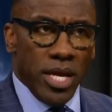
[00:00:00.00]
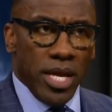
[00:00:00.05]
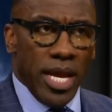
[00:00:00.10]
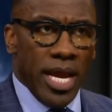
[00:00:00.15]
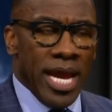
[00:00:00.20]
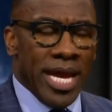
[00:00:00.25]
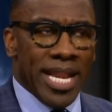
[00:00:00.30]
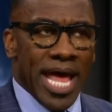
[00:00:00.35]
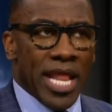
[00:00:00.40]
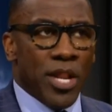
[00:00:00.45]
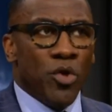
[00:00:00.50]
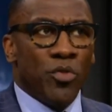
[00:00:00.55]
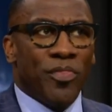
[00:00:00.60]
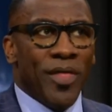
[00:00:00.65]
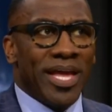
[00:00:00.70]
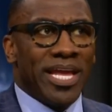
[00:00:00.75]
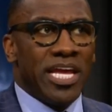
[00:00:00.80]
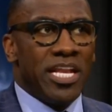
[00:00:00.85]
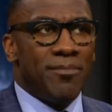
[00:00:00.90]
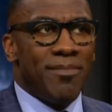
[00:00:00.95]
And I don't
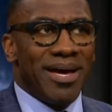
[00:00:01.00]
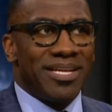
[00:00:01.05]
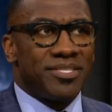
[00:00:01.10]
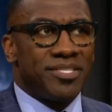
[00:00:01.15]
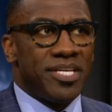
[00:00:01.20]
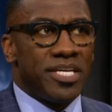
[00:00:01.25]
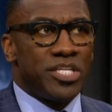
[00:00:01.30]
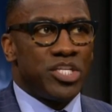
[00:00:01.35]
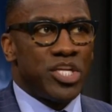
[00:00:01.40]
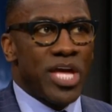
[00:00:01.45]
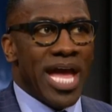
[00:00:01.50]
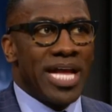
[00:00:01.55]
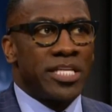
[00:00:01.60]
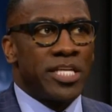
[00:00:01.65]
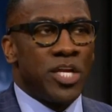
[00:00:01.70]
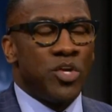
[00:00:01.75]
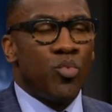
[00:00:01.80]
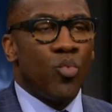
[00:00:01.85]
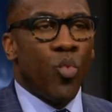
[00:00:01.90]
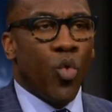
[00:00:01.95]
think anybody says Shaq
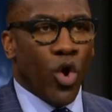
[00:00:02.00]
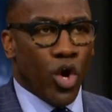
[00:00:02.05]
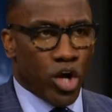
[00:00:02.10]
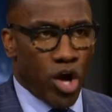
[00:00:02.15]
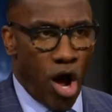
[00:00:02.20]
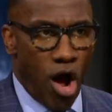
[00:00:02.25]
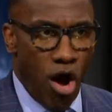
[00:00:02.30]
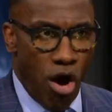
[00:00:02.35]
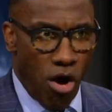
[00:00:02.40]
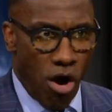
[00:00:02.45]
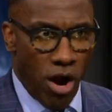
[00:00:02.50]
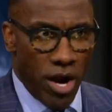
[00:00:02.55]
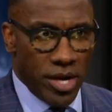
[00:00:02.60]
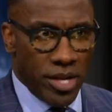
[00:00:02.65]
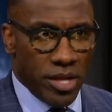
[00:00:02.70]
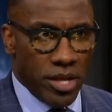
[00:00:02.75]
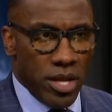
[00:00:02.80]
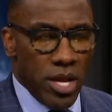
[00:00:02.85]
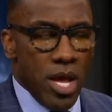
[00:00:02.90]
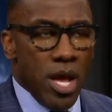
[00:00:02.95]
didn't work hard,
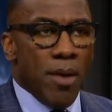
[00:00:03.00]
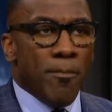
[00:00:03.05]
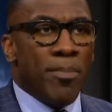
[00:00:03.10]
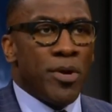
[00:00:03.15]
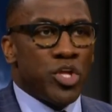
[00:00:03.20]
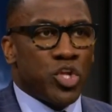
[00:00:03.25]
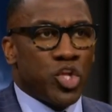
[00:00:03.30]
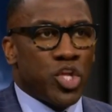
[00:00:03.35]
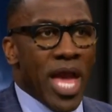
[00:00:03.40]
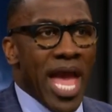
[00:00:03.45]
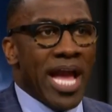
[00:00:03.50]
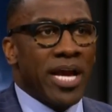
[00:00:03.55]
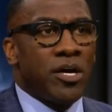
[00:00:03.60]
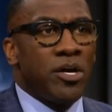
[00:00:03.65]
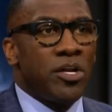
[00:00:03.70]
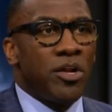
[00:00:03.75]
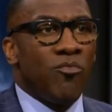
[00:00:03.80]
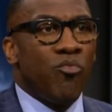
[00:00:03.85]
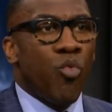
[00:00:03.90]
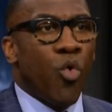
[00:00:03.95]
but Shaq could
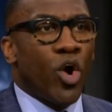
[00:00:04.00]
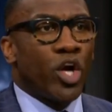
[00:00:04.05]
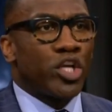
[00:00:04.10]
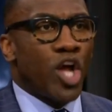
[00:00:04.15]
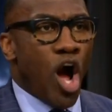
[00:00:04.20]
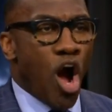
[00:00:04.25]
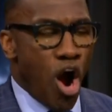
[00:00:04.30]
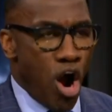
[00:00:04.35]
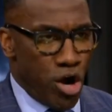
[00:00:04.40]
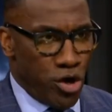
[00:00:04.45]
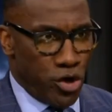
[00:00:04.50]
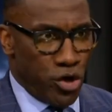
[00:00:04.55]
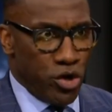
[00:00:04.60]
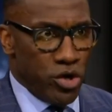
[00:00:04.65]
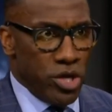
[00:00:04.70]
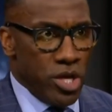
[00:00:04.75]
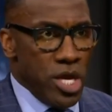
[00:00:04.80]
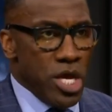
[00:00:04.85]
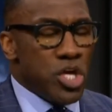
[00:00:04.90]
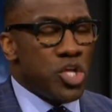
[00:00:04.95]
have worked harder.
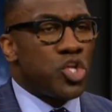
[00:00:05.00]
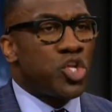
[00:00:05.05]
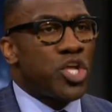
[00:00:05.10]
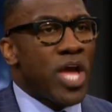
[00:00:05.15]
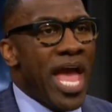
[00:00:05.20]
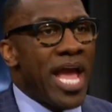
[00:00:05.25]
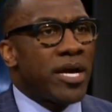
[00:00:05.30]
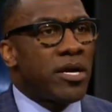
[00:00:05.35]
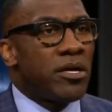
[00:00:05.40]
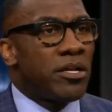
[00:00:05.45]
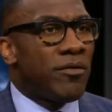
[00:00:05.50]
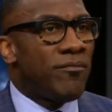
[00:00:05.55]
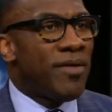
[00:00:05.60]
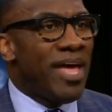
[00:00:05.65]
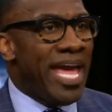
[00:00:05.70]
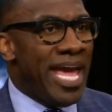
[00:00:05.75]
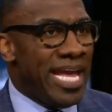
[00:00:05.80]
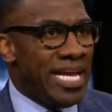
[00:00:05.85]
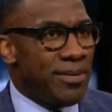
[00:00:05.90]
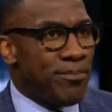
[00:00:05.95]
Shaq could have
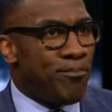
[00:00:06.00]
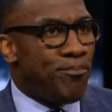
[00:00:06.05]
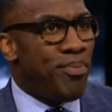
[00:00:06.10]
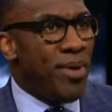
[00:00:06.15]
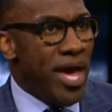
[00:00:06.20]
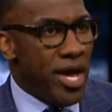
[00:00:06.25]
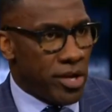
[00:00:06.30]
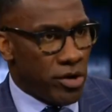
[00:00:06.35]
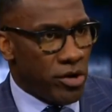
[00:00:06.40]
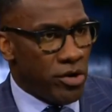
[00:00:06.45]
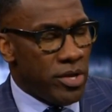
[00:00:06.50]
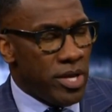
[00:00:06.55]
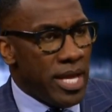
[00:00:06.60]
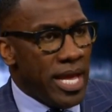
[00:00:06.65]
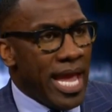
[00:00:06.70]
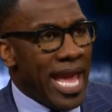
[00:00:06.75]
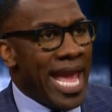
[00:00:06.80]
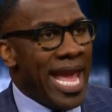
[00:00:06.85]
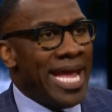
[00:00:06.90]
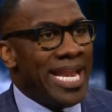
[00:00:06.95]
ate better
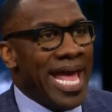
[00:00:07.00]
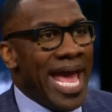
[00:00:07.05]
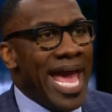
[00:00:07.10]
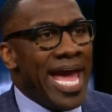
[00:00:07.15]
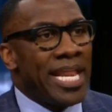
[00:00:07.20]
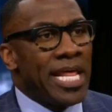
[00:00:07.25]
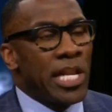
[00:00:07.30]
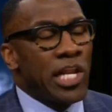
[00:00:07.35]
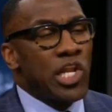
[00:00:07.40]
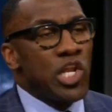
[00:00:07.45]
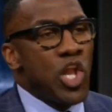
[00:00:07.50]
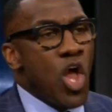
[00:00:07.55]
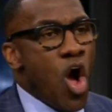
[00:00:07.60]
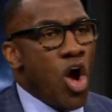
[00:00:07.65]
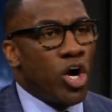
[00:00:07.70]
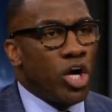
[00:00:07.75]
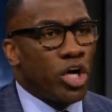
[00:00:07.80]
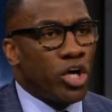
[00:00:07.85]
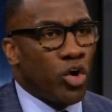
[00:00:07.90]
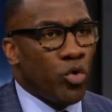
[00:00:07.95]
and had a
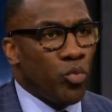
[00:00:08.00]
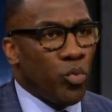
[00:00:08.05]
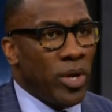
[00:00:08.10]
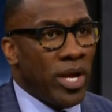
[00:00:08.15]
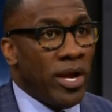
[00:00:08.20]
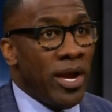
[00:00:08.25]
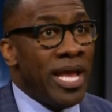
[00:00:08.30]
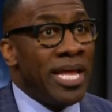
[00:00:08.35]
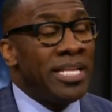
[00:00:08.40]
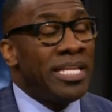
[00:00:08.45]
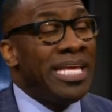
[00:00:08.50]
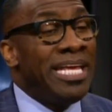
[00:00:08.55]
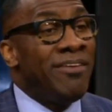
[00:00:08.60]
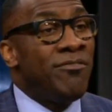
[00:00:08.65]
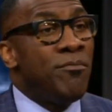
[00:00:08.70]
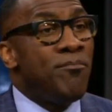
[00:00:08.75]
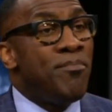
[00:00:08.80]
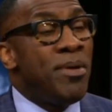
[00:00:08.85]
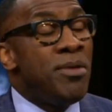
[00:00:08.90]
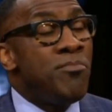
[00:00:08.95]
longer career and
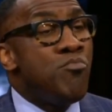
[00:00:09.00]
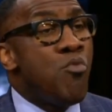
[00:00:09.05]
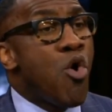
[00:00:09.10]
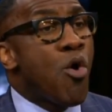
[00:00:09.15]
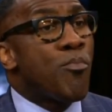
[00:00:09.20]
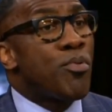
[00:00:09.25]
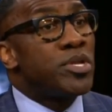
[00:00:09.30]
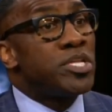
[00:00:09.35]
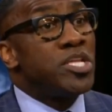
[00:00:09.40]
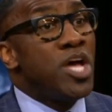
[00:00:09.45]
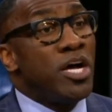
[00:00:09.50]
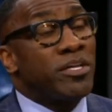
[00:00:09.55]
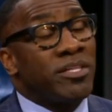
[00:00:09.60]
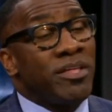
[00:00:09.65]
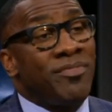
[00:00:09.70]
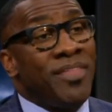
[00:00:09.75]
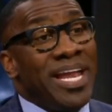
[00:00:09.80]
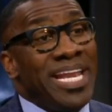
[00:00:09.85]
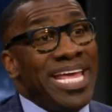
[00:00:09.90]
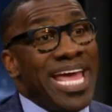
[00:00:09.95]
even been more productive
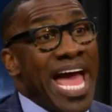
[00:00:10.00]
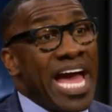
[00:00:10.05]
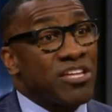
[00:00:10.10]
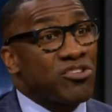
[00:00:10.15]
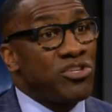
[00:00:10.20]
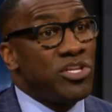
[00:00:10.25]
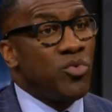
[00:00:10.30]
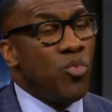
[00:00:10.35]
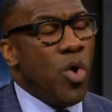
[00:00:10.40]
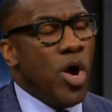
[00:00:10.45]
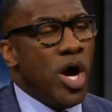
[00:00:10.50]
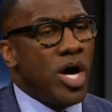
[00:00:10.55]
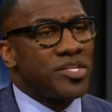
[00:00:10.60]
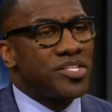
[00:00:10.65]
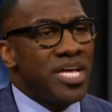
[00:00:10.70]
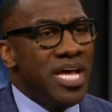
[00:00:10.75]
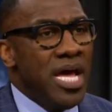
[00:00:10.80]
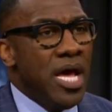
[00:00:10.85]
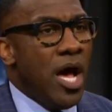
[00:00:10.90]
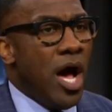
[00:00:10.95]
than he actually was.
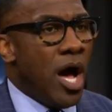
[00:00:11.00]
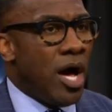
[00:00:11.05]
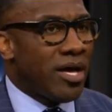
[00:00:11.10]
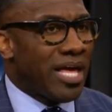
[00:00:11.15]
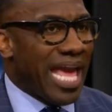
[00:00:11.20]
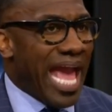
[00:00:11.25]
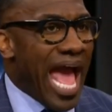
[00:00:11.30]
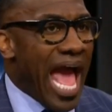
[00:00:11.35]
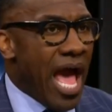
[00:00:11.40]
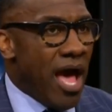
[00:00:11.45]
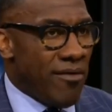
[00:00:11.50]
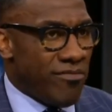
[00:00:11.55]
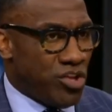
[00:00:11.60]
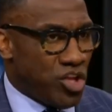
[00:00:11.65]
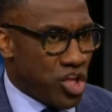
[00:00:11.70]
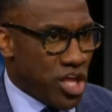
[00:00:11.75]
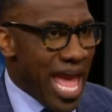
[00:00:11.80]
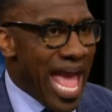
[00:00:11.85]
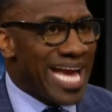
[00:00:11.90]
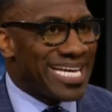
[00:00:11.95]
Yep. A guy of
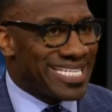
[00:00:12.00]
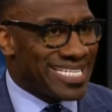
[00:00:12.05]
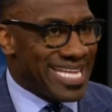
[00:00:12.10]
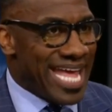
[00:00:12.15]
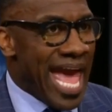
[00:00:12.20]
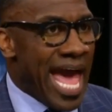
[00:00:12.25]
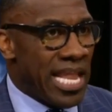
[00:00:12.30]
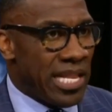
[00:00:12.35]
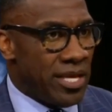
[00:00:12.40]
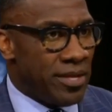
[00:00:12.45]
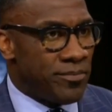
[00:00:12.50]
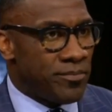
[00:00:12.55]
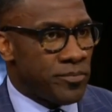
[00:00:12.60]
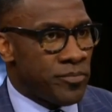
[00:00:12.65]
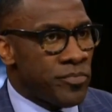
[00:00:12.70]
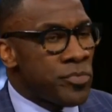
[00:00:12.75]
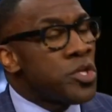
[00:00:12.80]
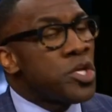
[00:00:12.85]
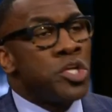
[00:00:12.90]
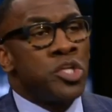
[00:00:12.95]
Shaq's talent
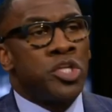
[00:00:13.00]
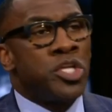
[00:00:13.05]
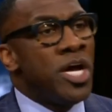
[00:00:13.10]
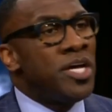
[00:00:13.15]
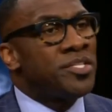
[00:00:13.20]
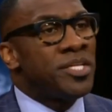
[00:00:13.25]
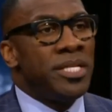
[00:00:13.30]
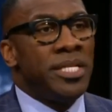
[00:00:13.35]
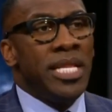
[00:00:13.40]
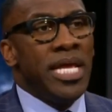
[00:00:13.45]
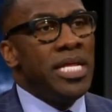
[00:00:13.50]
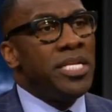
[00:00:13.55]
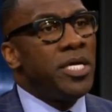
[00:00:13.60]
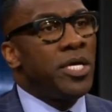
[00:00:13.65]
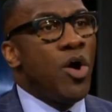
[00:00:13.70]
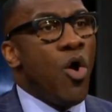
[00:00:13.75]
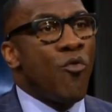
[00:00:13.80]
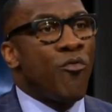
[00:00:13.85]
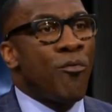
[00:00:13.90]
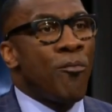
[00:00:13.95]
doesn't need to
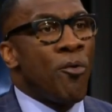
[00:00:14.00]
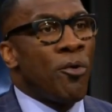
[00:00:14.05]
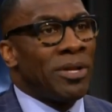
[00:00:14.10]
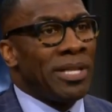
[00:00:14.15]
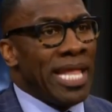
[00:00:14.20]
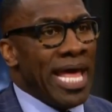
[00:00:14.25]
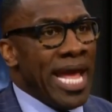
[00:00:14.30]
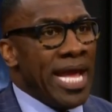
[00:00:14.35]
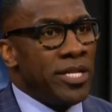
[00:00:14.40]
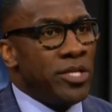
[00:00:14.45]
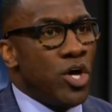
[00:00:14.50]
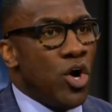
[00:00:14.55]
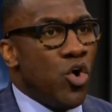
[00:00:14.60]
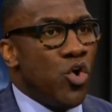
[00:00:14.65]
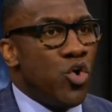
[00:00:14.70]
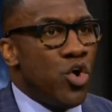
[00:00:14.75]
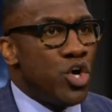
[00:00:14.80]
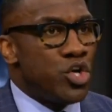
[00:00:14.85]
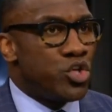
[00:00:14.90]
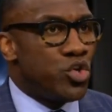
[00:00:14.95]
go from
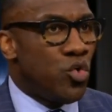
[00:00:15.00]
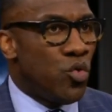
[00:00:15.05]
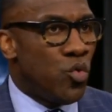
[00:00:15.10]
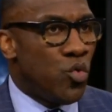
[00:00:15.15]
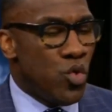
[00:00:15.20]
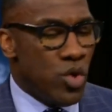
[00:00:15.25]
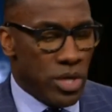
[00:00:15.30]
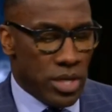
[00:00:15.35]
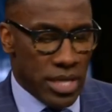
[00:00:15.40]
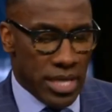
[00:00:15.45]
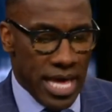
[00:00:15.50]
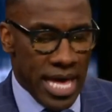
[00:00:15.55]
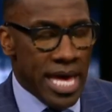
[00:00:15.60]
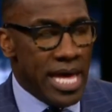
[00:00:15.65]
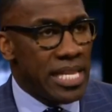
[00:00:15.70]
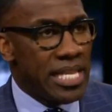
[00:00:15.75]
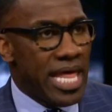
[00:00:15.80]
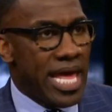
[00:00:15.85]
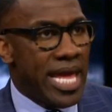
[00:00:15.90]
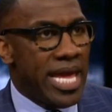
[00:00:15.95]
Orlando to
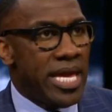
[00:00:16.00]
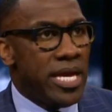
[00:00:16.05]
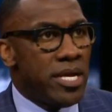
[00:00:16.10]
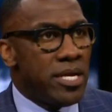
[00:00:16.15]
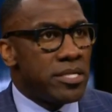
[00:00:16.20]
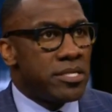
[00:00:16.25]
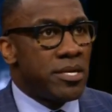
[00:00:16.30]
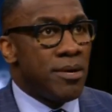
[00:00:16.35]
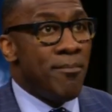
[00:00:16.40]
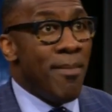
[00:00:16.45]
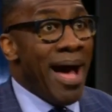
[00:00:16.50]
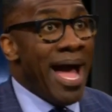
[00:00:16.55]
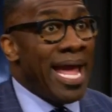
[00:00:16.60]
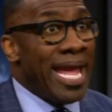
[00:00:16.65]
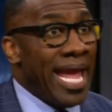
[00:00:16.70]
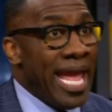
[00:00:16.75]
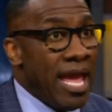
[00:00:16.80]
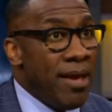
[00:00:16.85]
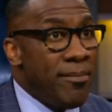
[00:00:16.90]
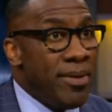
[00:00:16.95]
L.A. to
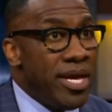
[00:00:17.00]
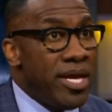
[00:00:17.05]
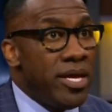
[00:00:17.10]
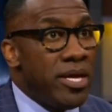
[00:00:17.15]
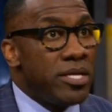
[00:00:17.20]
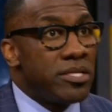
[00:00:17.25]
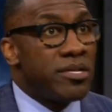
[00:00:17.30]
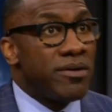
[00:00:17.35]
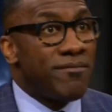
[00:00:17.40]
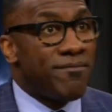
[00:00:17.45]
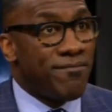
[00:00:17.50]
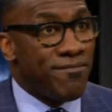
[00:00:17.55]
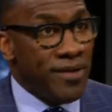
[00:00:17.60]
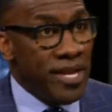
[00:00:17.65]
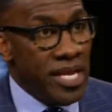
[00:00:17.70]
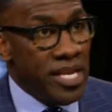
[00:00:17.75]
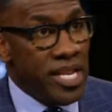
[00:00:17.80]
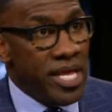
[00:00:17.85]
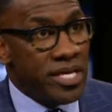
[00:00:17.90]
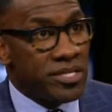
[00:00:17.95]
Miami to
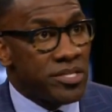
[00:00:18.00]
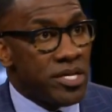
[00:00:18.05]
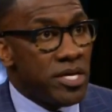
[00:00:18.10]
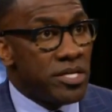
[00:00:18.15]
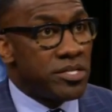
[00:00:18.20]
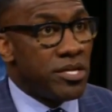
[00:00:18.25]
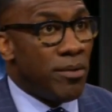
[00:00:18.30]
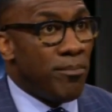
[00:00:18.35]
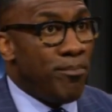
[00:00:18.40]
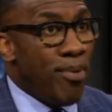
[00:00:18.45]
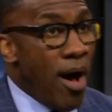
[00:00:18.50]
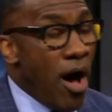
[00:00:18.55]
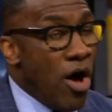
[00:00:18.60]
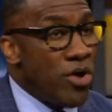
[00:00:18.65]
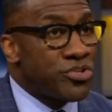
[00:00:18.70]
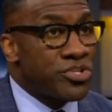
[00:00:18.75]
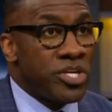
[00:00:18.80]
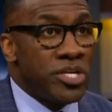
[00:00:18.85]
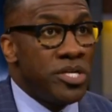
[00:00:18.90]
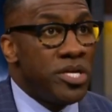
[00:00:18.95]
Phoenix to
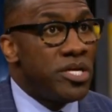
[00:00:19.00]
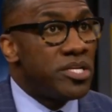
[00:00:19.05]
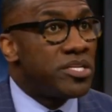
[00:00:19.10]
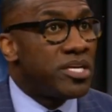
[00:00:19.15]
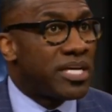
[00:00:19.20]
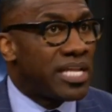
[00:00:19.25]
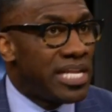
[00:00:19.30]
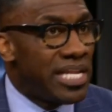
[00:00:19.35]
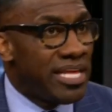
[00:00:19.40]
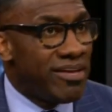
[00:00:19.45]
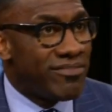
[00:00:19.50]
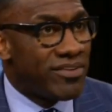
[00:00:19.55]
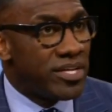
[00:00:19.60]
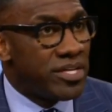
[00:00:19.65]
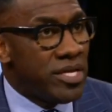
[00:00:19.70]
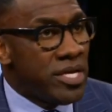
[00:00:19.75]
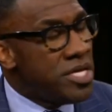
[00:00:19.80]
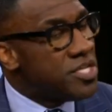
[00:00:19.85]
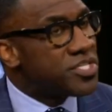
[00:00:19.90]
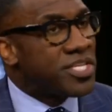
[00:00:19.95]
Boston to
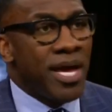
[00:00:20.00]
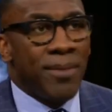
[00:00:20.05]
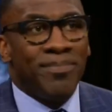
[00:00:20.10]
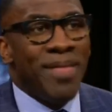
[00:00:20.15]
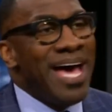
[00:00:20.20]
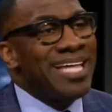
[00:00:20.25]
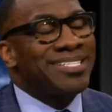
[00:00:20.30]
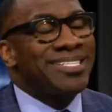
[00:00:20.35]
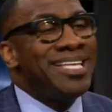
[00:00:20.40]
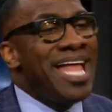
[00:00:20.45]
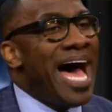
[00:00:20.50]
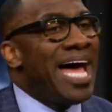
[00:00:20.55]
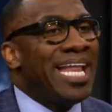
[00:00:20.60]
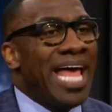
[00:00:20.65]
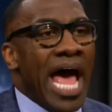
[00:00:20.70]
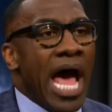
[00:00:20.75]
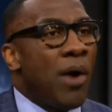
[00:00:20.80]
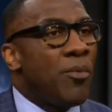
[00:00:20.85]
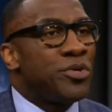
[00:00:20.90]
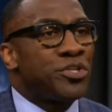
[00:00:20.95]
Cleveland. Skip, that's not
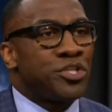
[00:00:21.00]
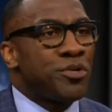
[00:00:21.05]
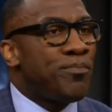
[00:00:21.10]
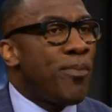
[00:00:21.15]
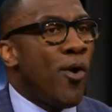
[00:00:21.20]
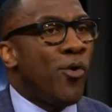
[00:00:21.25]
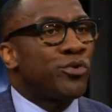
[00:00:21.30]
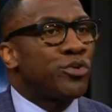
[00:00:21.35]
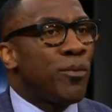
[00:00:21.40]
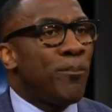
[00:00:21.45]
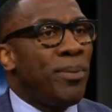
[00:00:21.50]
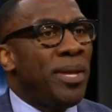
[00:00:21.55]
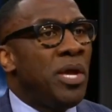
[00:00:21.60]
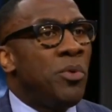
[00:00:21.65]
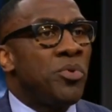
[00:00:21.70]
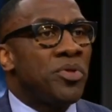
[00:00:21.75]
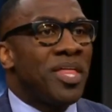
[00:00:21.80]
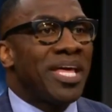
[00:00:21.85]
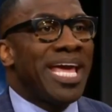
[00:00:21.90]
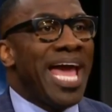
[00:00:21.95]
how it's supposed to be
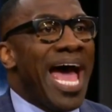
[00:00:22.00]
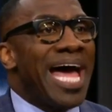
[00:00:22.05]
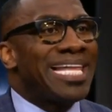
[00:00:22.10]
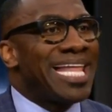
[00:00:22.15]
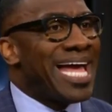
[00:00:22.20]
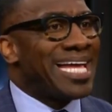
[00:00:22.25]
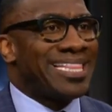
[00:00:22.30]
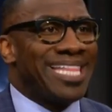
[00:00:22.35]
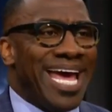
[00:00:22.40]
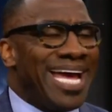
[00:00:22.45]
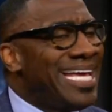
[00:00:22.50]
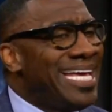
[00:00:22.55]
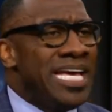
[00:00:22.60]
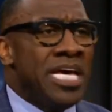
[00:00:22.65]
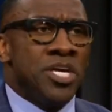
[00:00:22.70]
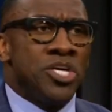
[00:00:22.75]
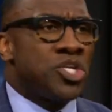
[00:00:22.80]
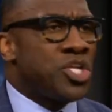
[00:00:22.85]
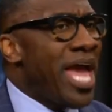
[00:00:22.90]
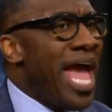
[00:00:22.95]
with a guy like that.
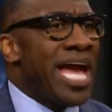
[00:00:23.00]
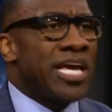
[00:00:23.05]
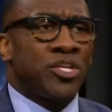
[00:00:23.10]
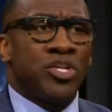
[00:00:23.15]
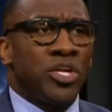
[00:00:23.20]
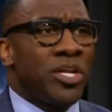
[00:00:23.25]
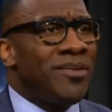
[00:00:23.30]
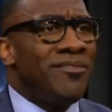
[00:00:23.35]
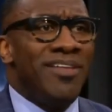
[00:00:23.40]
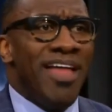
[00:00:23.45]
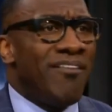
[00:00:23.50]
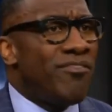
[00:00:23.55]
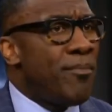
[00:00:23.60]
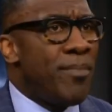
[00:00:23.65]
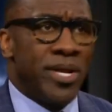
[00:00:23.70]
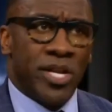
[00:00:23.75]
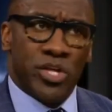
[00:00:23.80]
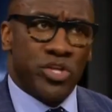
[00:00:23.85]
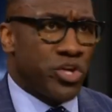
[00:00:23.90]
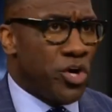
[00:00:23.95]
Shaq should have never
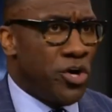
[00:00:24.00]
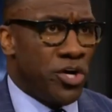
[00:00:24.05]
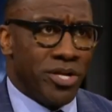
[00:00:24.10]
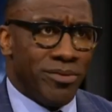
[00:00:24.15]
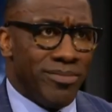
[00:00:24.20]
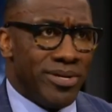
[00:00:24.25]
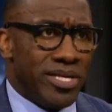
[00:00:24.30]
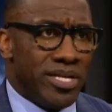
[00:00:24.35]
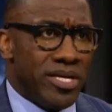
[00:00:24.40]
been a journeyman.